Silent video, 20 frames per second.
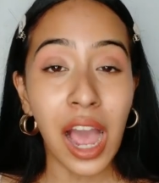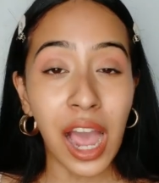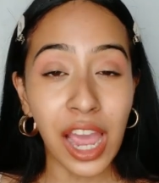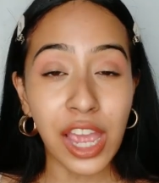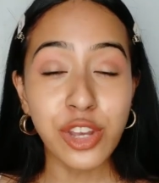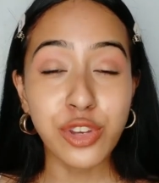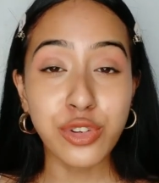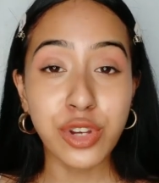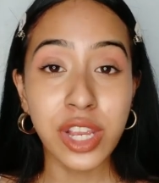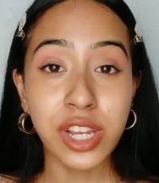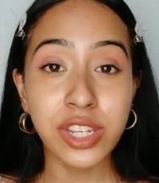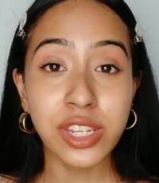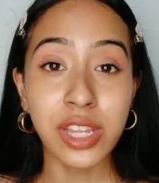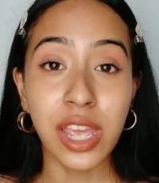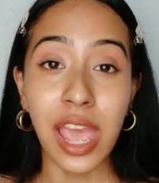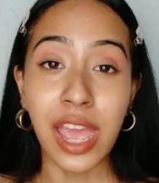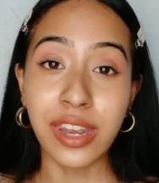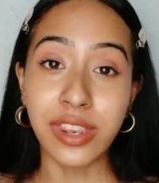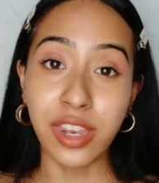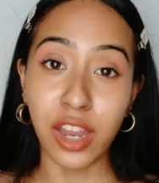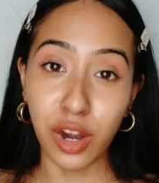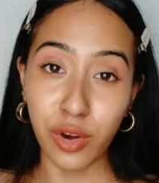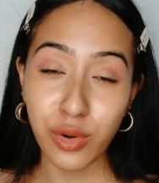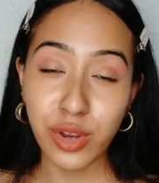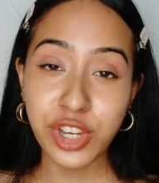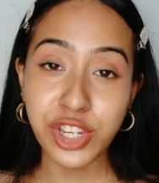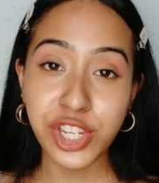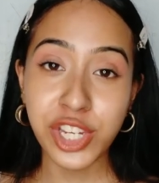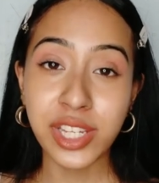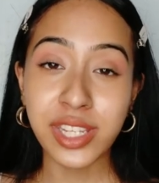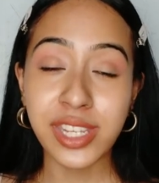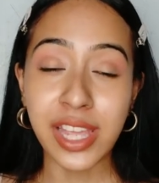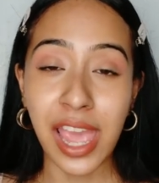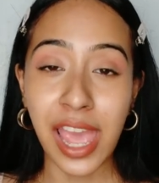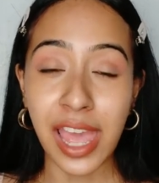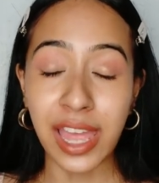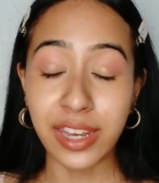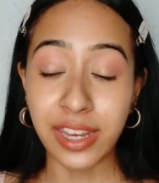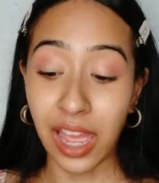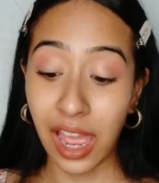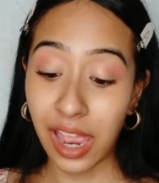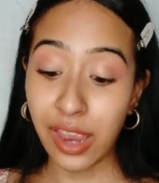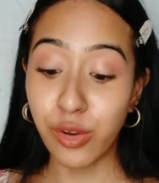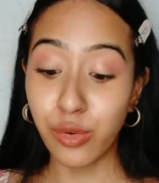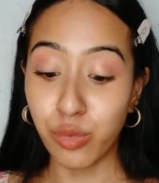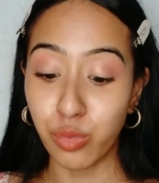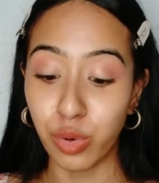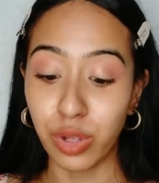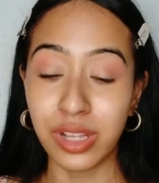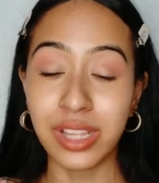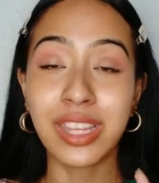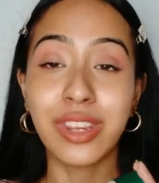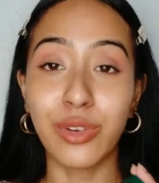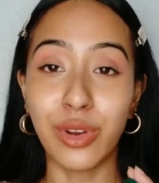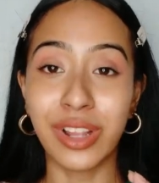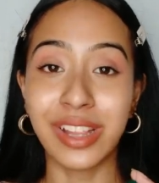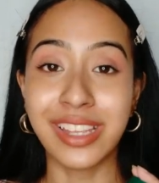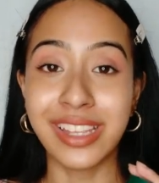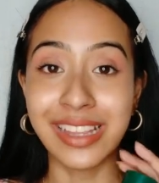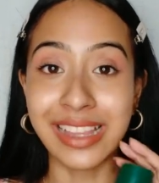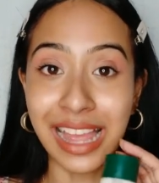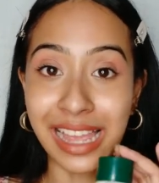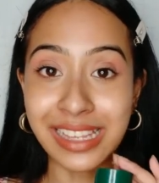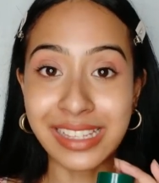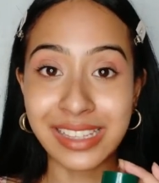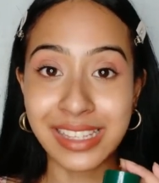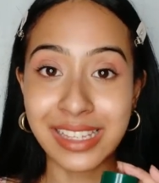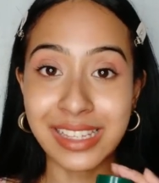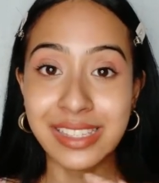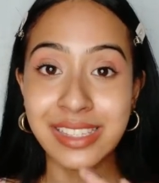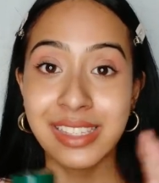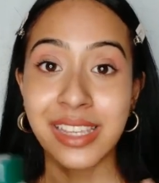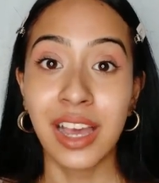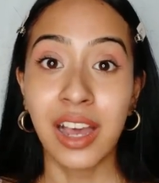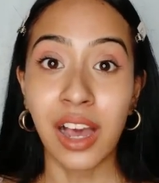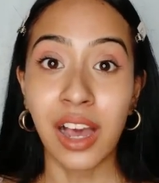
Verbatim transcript: hydrate and nourish it, and I really really like this